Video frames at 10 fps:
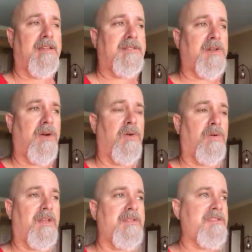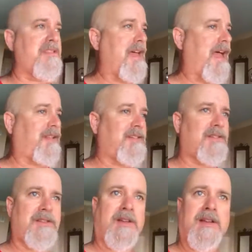So
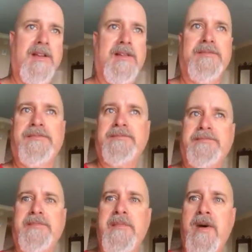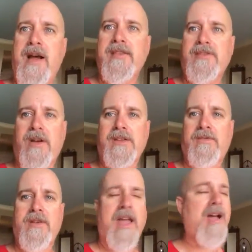that's my thoughts
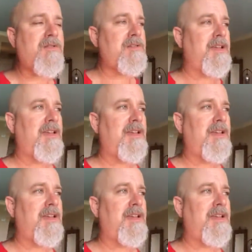for now.